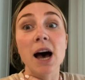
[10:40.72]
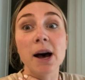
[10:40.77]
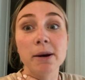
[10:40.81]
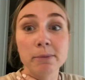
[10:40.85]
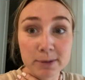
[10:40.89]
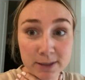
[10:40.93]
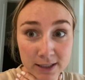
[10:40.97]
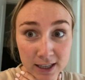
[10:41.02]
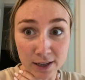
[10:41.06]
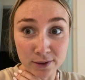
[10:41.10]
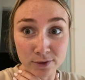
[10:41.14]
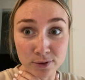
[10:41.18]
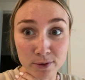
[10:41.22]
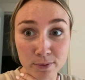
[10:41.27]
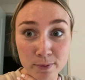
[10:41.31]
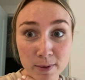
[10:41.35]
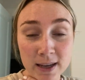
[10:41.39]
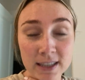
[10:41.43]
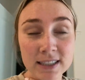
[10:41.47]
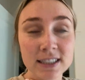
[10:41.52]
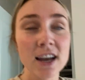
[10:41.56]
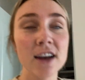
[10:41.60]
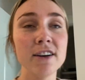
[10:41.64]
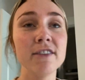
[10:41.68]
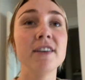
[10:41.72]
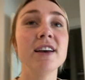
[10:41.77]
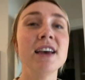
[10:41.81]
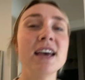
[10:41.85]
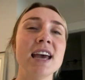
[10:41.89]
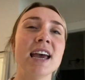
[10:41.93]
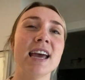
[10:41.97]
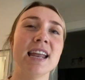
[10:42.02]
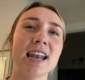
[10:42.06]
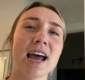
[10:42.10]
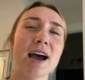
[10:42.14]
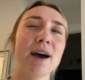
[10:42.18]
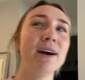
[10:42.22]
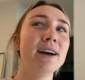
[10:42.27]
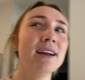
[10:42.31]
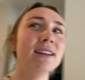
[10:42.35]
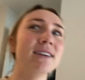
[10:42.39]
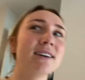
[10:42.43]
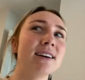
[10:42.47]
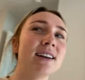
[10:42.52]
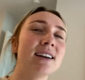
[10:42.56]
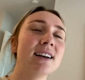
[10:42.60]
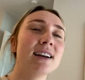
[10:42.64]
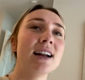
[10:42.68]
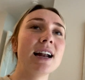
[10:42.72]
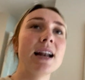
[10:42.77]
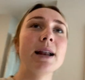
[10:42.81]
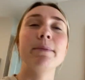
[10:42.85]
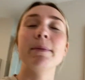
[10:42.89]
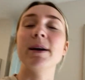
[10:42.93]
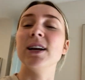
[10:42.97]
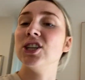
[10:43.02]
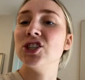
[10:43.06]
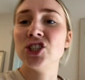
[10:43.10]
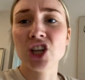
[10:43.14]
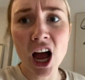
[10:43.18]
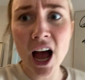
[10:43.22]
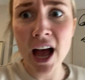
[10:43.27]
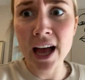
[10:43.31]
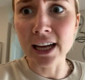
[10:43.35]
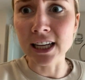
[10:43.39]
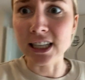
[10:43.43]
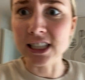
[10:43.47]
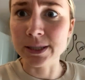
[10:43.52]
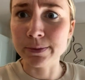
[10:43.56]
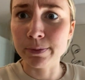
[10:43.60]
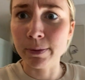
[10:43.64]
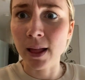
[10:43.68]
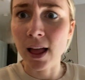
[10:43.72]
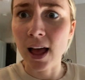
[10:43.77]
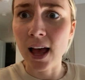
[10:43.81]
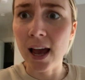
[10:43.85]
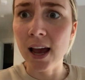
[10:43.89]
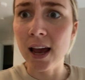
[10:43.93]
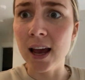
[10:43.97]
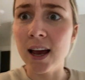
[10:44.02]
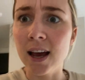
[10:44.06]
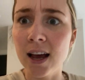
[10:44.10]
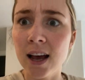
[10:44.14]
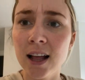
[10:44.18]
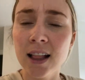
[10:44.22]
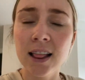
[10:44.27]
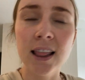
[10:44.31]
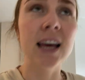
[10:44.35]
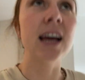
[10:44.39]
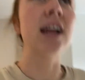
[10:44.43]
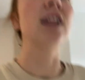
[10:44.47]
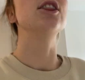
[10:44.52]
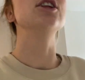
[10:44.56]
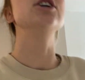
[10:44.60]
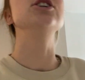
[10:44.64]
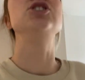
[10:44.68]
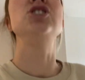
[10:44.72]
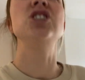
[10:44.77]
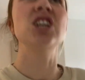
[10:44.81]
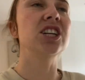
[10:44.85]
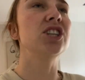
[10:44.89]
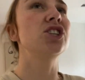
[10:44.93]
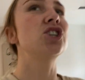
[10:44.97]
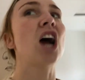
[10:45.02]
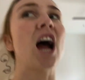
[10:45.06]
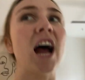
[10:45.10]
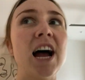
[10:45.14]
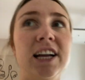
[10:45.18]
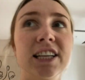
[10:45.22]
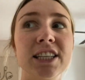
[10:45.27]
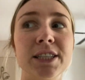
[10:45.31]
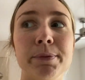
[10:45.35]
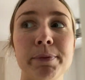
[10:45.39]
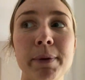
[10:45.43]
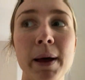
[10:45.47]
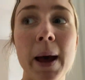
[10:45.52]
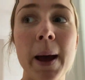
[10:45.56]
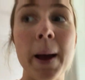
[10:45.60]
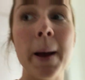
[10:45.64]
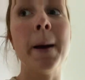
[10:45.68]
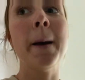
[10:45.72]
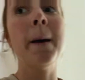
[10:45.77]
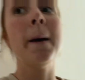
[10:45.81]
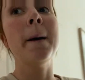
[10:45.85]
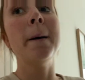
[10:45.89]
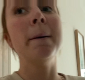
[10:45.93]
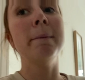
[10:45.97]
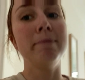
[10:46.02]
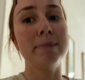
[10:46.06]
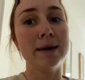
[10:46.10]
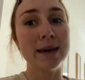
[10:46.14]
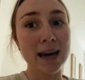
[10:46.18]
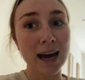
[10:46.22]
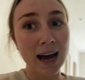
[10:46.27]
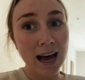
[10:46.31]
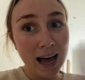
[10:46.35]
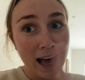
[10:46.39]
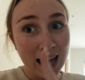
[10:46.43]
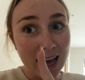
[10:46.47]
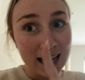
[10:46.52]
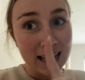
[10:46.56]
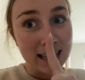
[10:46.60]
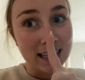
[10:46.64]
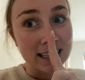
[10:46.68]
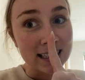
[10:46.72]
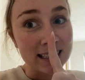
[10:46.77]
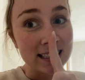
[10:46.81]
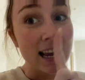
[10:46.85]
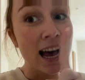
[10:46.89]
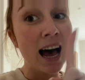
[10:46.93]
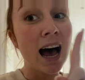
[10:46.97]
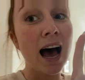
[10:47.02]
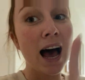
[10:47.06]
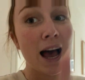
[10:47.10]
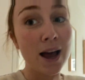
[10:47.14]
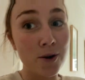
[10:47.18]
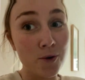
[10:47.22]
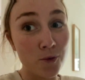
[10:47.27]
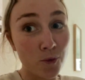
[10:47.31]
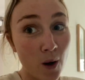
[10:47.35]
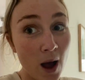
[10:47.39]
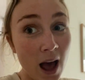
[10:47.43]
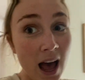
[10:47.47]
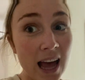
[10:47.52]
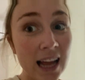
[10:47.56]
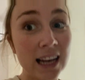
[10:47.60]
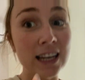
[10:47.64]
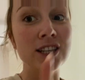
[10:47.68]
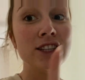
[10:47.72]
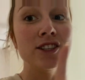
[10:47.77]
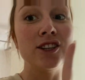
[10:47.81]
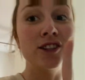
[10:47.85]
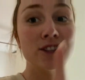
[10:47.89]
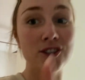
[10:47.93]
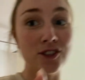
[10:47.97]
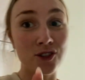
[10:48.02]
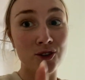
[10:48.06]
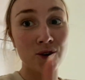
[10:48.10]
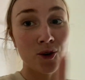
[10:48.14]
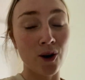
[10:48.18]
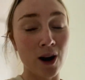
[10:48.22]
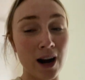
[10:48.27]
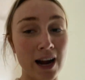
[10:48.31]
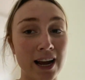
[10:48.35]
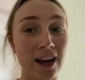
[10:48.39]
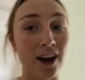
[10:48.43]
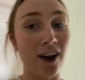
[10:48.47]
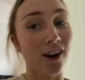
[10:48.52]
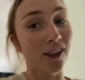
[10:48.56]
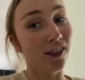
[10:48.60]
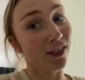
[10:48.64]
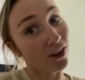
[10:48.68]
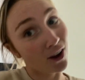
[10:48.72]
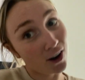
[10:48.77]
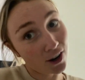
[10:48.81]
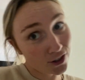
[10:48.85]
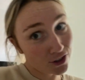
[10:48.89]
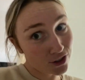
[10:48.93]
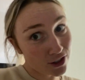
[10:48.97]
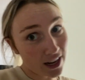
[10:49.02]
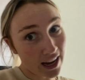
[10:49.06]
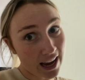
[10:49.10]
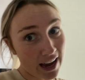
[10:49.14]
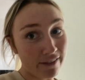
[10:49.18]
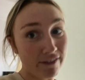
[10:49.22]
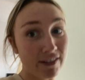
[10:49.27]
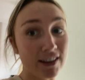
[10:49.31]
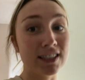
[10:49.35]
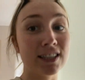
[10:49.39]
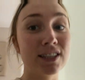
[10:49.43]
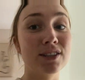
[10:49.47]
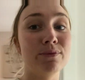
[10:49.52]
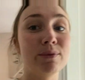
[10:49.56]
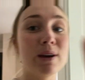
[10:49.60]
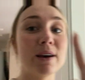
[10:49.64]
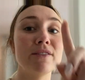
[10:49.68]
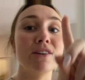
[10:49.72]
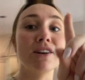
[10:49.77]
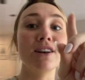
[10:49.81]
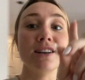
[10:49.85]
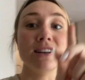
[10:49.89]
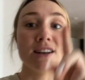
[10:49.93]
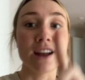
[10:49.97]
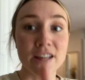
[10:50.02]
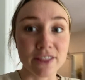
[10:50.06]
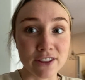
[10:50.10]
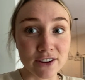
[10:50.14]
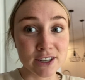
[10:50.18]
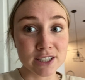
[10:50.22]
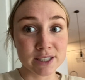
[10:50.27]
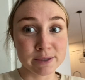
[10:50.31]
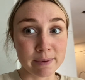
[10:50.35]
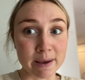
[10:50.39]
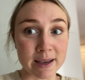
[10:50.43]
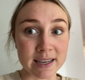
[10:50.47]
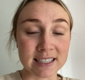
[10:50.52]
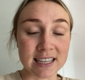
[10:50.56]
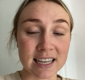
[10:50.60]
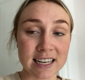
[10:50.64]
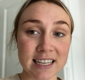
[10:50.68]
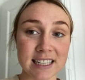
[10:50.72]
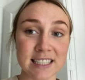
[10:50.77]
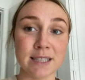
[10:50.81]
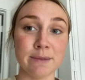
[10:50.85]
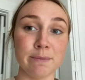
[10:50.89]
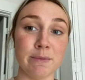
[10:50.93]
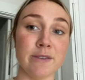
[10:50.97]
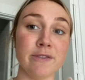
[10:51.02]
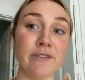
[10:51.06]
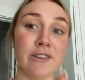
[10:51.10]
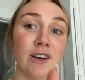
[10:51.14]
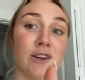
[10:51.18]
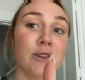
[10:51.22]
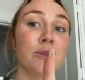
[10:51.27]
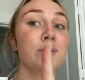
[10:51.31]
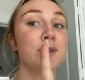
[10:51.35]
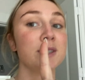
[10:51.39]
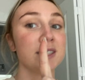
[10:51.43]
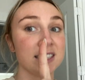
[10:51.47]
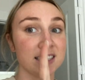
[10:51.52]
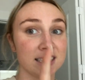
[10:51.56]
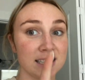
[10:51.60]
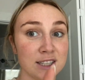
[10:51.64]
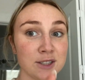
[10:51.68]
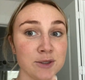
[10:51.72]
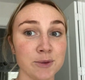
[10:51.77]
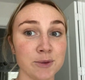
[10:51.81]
obsessed with myself. And now I look at it and I'm like, child's play, like legit child's play. Because I went to the store and got a larger canvas because we have another space that needs to be filled, which is this